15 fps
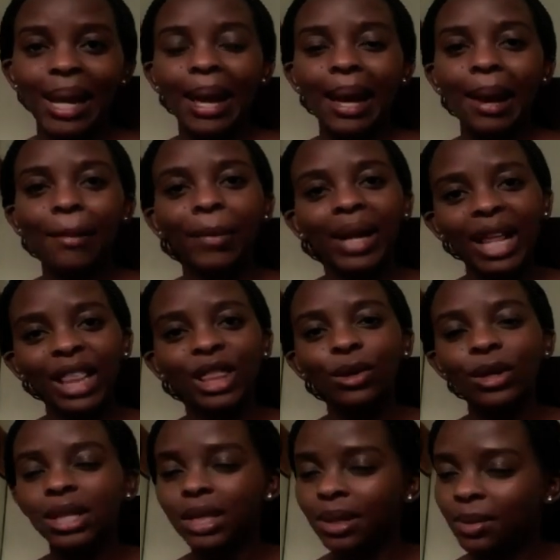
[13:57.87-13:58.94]
But I thought,
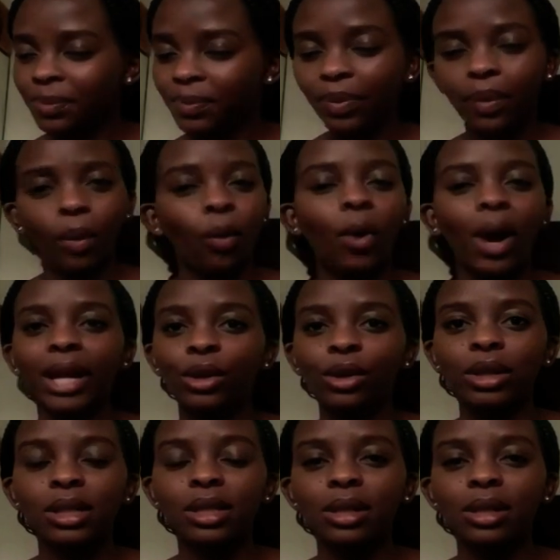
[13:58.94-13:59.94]
why not?